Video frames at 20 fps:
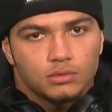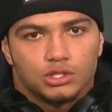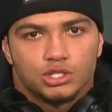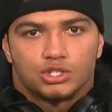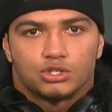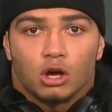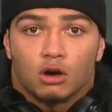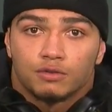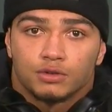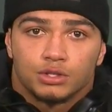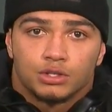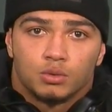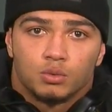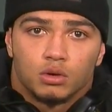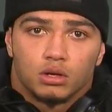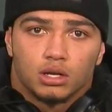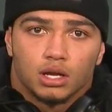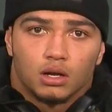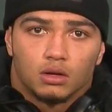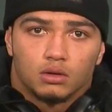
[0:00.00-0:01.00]
Just off-season
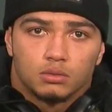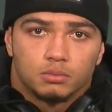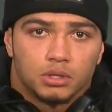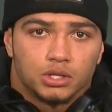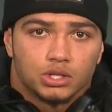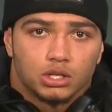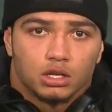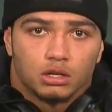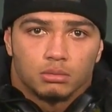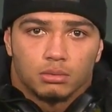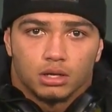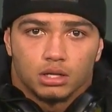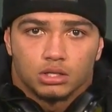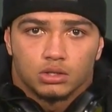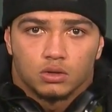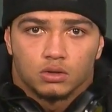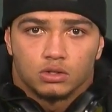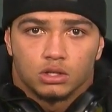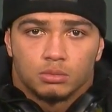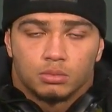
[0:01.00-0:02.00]
workouts. Make sure everybody
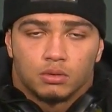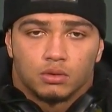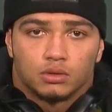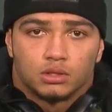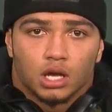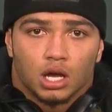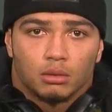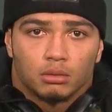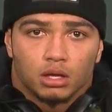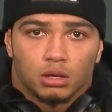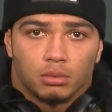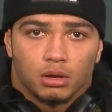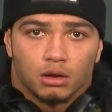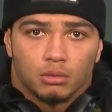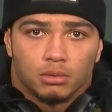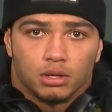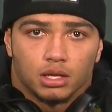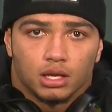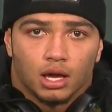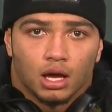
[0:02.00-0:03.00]
shows up on time, keep
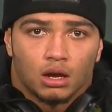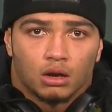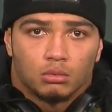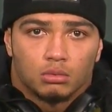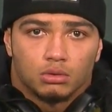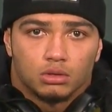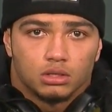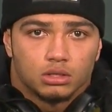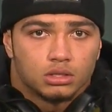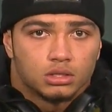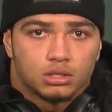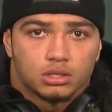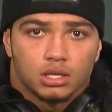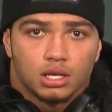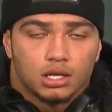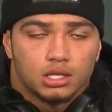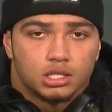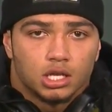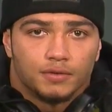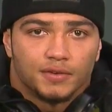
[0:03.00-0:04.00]
everybody accountable, and
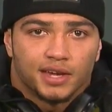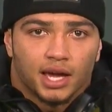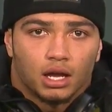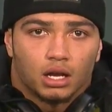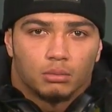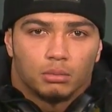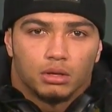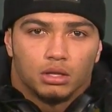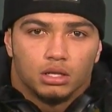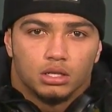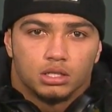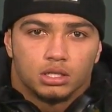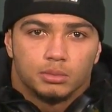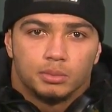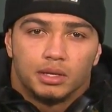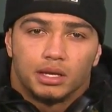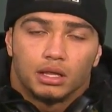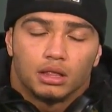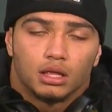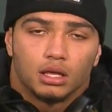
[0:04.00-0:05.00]
just self-accountability is a
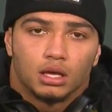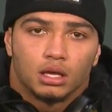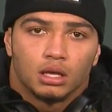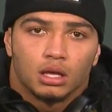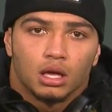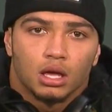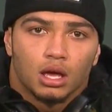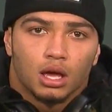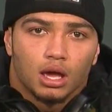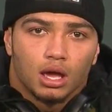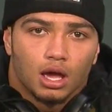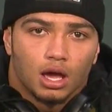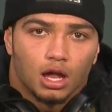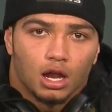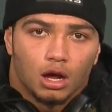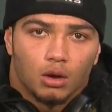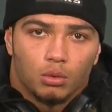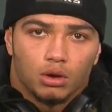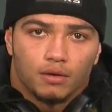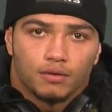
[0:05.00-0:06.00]
big thing,
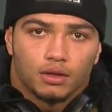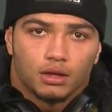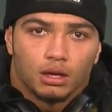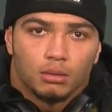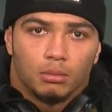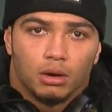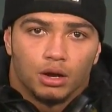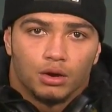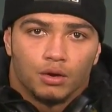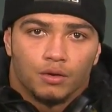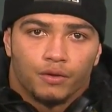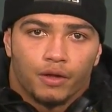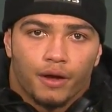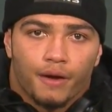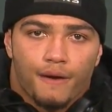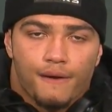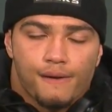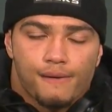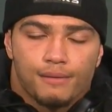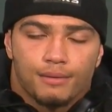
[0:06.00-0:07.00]
and uh, we have to get better on that.